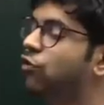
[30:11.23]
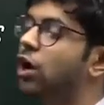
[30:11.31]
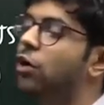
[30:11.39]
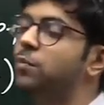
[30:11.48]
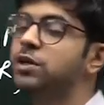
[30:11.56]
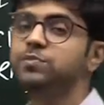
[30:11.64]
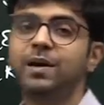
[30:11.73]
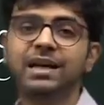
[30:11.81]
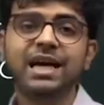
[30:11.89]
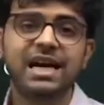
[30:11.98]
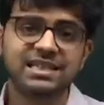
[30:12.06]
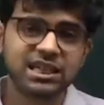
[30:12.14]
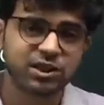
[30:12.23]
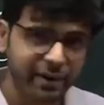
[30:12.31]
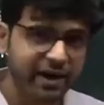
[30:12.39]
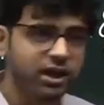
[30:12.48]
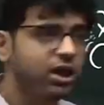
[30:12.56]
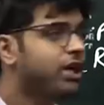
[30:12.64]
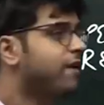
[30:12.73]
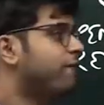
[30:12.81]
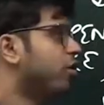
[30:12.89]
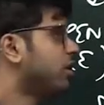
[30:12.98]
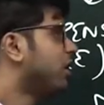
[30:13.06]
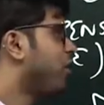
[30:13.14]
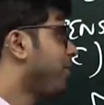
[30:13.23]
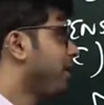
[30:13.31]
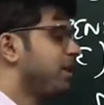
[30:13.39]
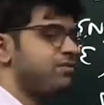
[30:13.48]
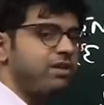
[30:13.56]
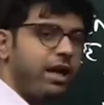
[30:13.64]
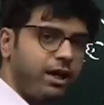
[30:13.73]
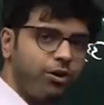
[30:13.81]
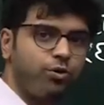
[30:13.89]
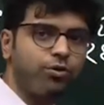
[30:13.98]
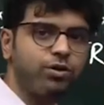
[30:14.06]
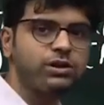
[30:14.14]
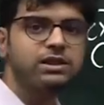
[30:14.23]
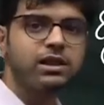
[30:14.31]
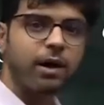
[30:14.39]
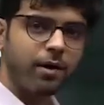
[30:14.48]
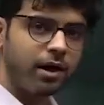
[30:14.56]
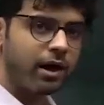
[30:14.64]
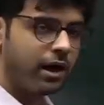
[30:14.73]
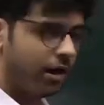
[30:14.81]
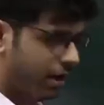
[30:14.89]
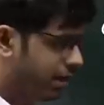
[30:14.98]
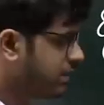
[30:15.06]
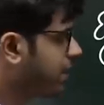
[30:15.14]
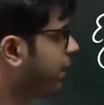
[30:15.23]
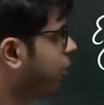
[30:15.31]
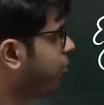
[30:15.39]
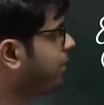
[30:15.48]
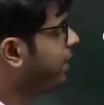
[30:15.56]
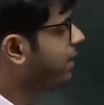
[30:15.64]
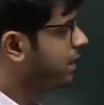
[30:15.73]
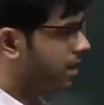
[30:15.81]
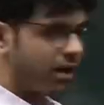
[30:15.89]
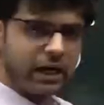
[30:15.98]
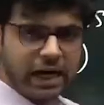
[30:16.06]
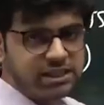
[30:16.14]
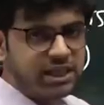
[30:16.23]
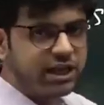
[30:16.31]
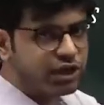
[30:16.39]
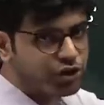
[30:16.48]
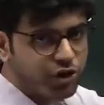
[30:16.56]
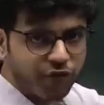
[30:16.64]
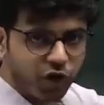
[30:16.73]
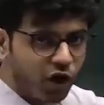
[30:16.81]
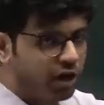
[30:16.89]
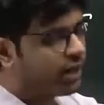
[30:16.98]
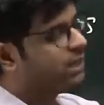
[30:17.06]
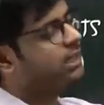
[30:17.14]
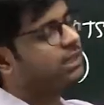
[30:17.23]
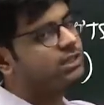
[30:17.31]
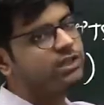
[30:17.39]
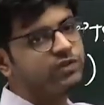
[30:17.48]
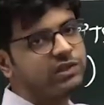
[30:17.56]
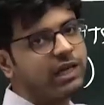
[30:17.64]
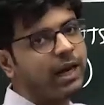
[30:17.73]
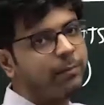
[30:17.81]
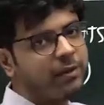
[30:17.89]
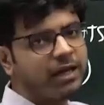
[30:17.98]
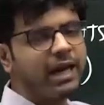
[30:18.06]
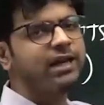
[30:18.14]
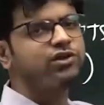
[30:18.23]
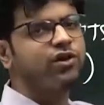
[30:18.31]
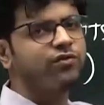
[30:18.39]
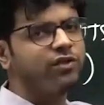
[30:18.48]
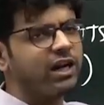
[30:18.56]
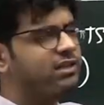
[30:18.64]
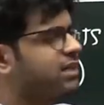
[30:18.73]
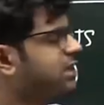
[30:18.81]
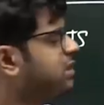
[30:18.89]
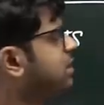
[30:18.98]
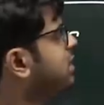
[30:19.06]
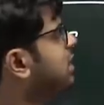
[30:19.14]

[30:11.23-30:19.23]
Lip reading: or how much money has it spent, what government is trying to do is government gets a list of all transactions which are happening, lakhs of transactions,